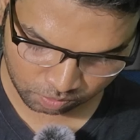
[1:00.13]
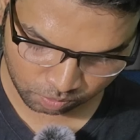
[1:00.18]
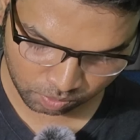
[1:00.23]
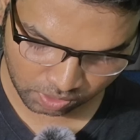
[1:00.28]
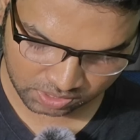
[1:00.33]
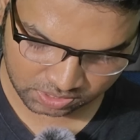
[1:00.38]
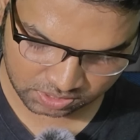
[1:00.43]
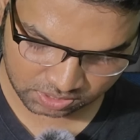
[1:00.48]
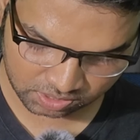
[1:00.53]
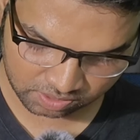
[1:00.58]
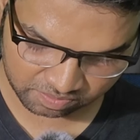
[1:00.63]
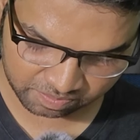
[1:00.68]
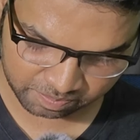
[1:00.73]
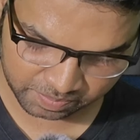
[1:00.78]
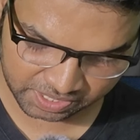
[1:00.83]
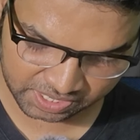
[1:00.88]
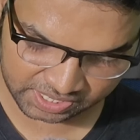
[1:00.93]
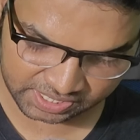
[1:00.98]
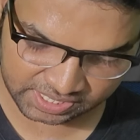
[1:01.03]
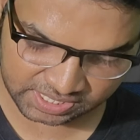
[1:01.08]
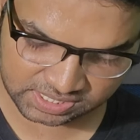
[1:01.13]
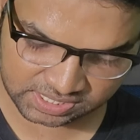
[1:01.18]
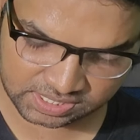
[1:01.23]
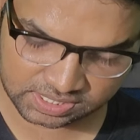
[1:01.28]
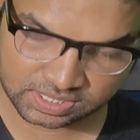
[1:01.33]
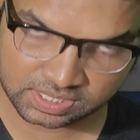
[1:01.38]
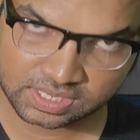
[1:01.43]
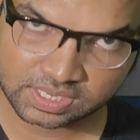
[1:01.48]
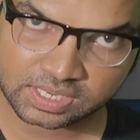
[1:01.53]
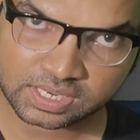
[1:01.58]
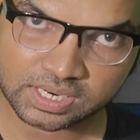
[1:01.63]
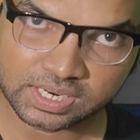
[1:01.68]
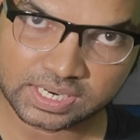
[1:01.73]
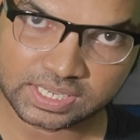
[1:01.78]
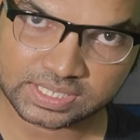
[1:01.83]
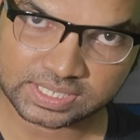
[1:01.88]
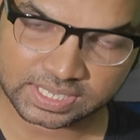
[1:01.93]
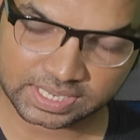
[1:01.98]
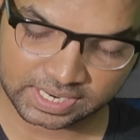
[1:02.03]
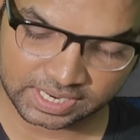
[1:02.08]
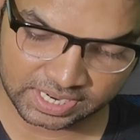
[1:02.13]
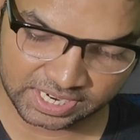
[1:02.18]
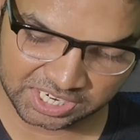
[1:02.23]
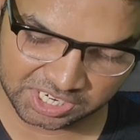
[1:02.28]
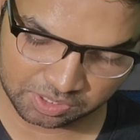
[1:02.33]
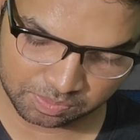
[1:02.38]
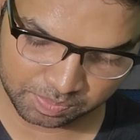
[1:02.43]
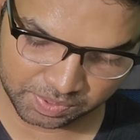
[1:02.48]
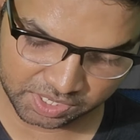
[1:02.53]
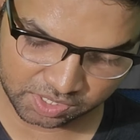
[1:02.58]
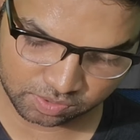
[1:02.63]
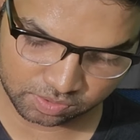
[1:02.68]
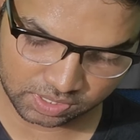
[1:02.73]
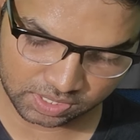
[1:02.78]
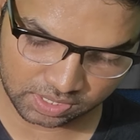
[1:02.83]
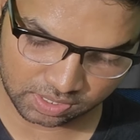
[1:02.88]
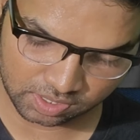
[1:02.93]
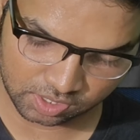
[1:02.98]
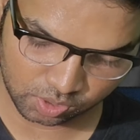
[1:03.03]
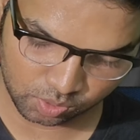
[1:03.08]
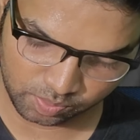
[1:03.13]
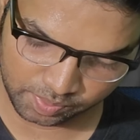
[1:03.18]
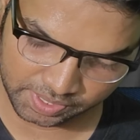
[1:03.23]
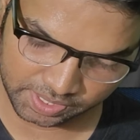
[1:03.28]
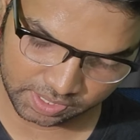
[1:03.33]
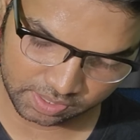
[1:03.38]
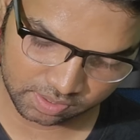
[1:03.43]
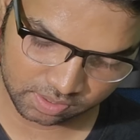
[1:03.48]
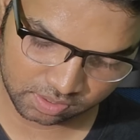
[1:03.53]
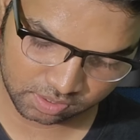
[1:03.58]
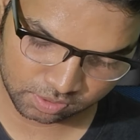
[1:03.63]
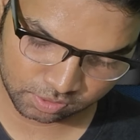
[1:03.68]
What sort of pin it is? It is a relative pin to the queen.